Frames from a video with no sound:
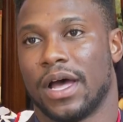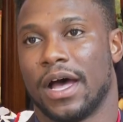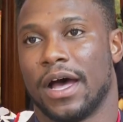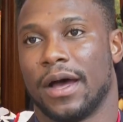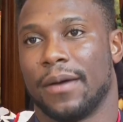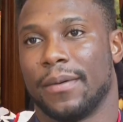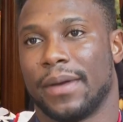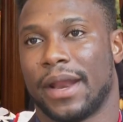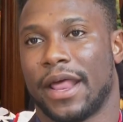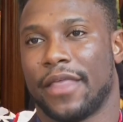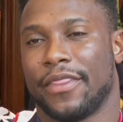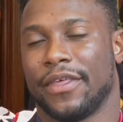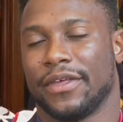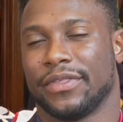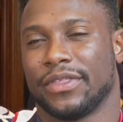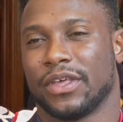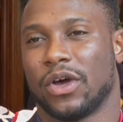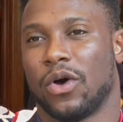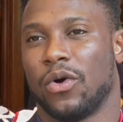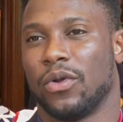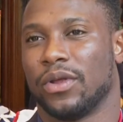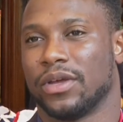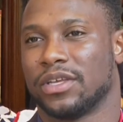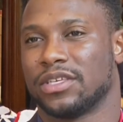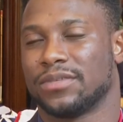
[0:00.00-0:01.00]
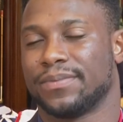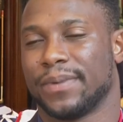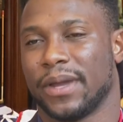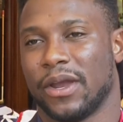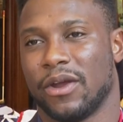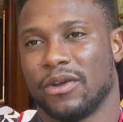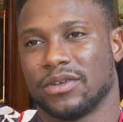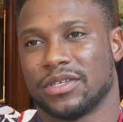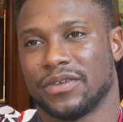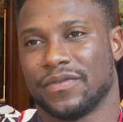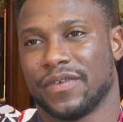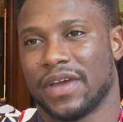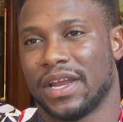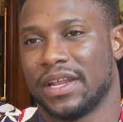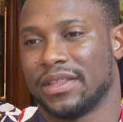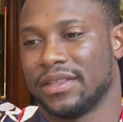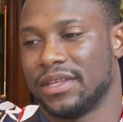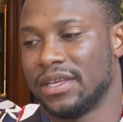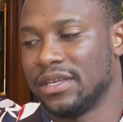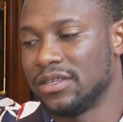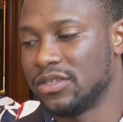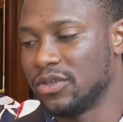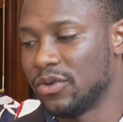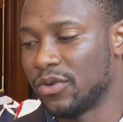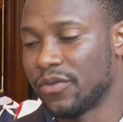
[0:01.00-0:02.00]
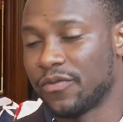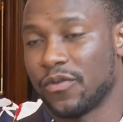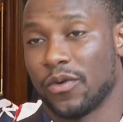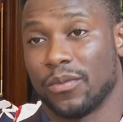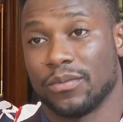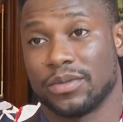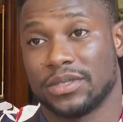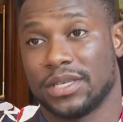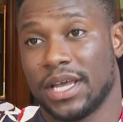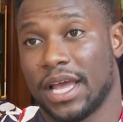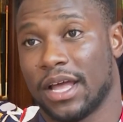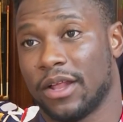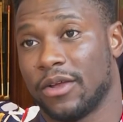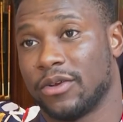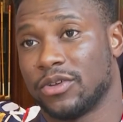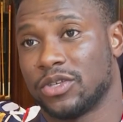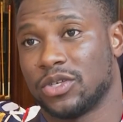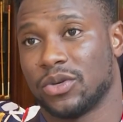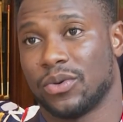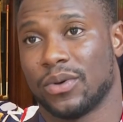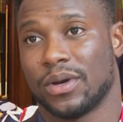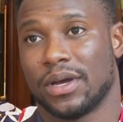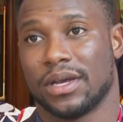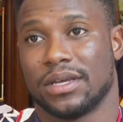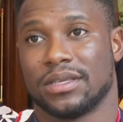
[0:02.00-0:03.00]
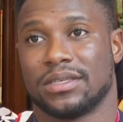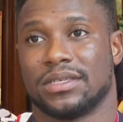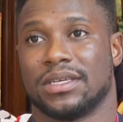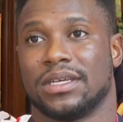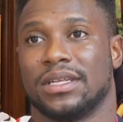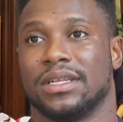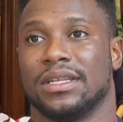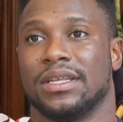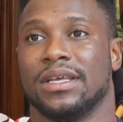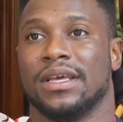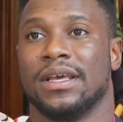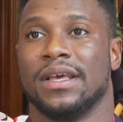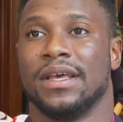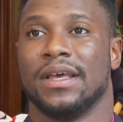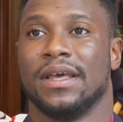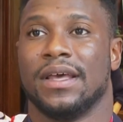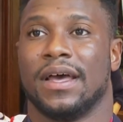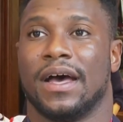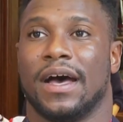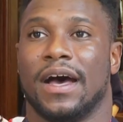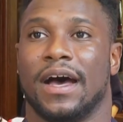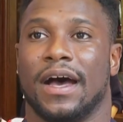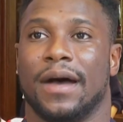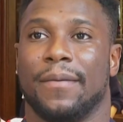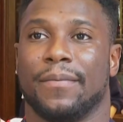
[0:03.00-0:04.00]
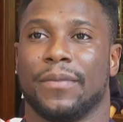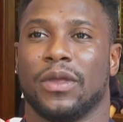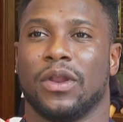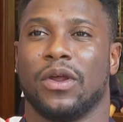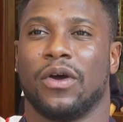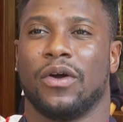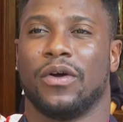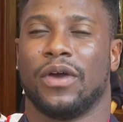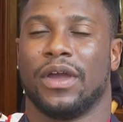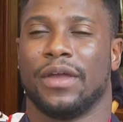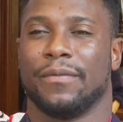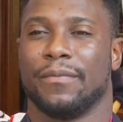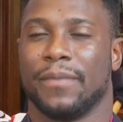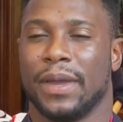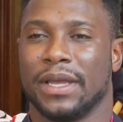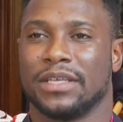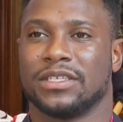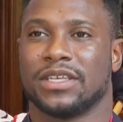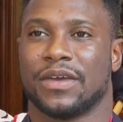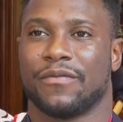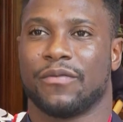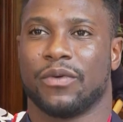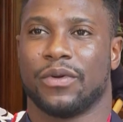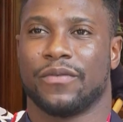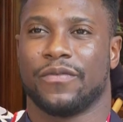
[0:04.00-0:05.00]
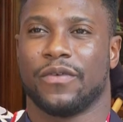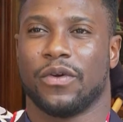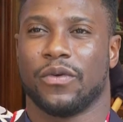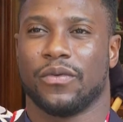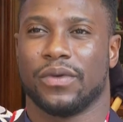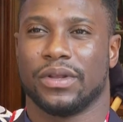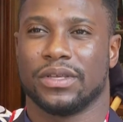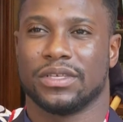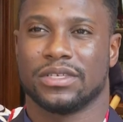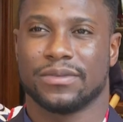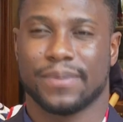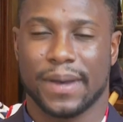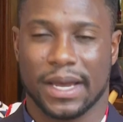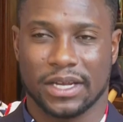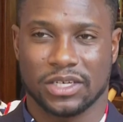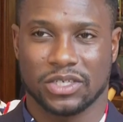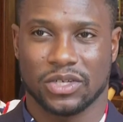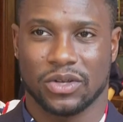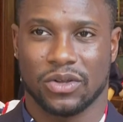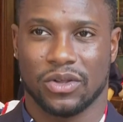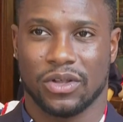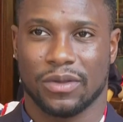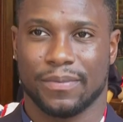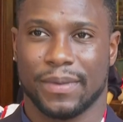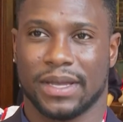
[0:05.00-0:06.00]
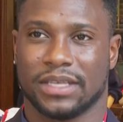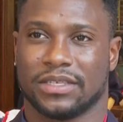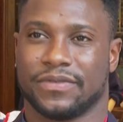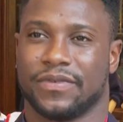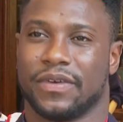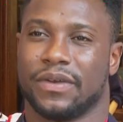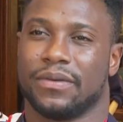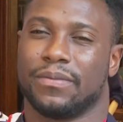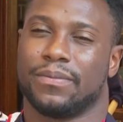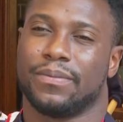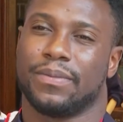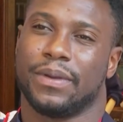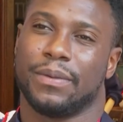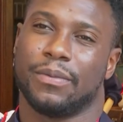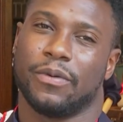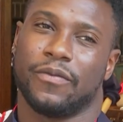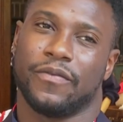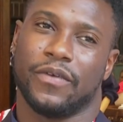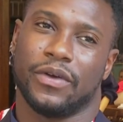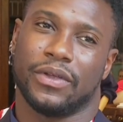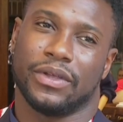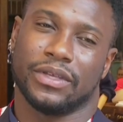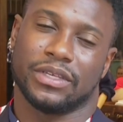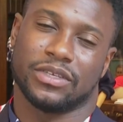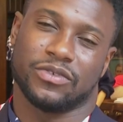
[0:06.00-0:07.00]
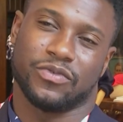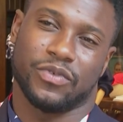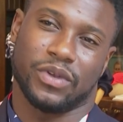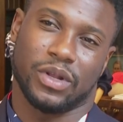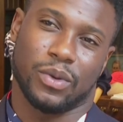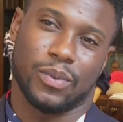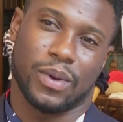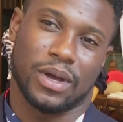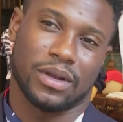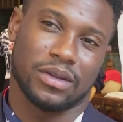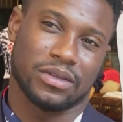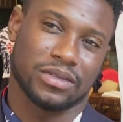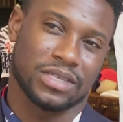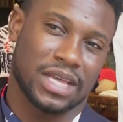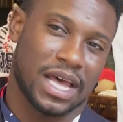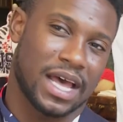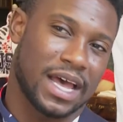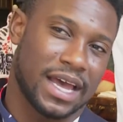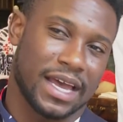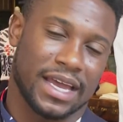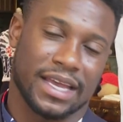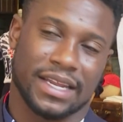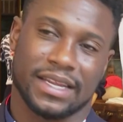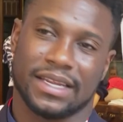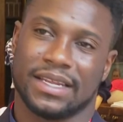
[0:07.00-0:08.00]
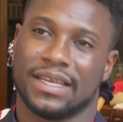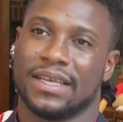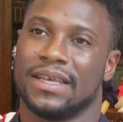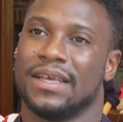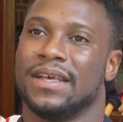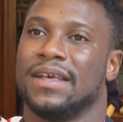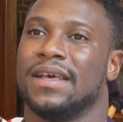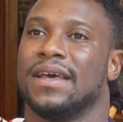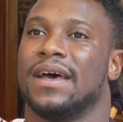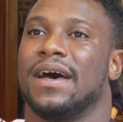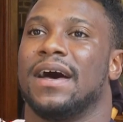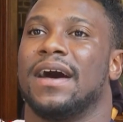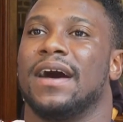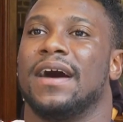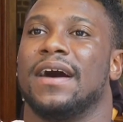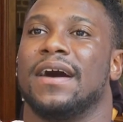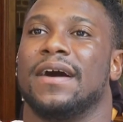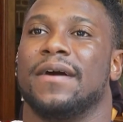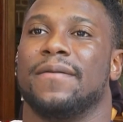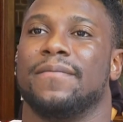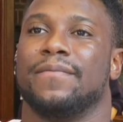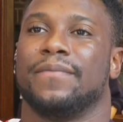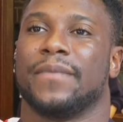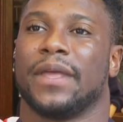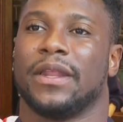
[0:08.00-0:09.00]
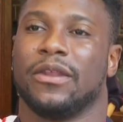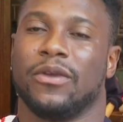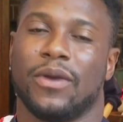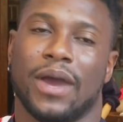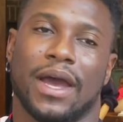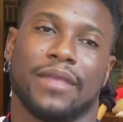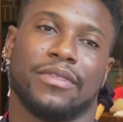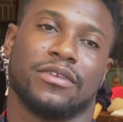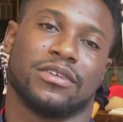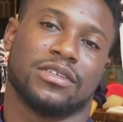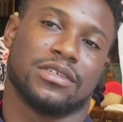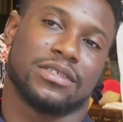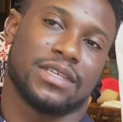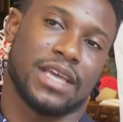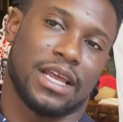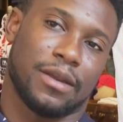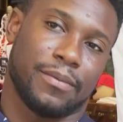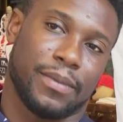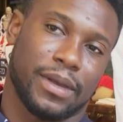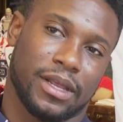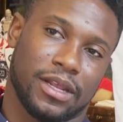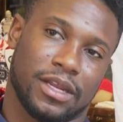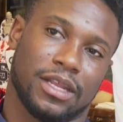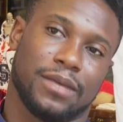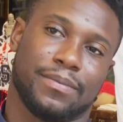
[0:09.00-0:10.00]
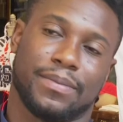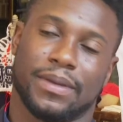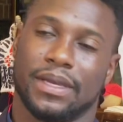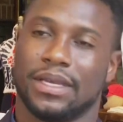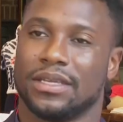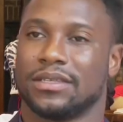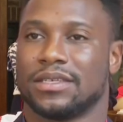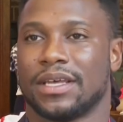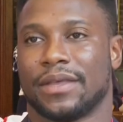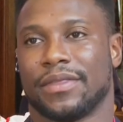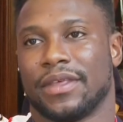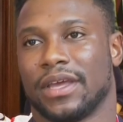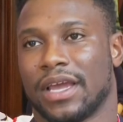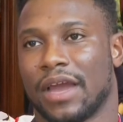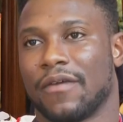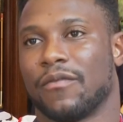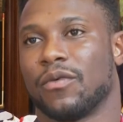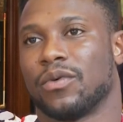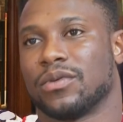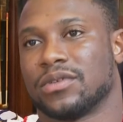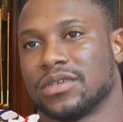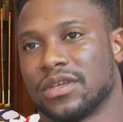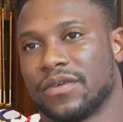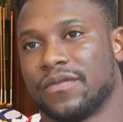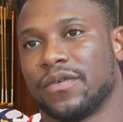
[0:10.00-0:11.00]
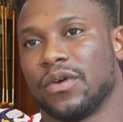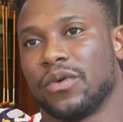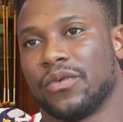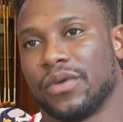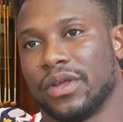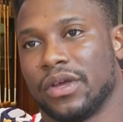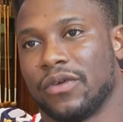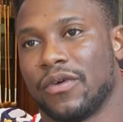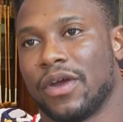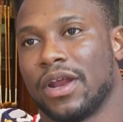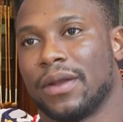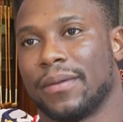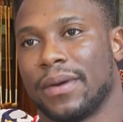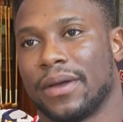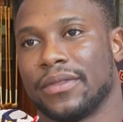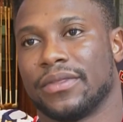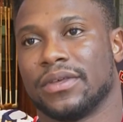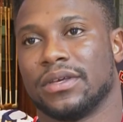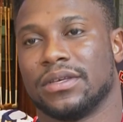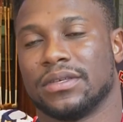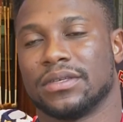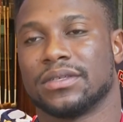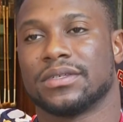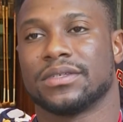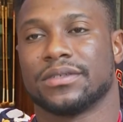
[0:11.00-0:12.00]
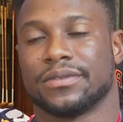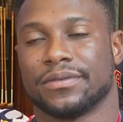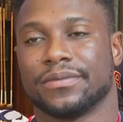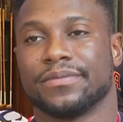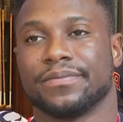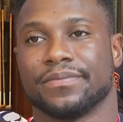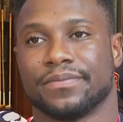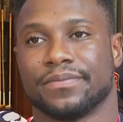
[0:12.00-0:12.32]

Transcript: Um, and I think the whole experience of getting these uniforms tailored to us and um, you know it makes everyone feel really special. It makes people feel like it's really well designed. Um, and you add the sustainability piece. I think everyone's gonna feel really great about these.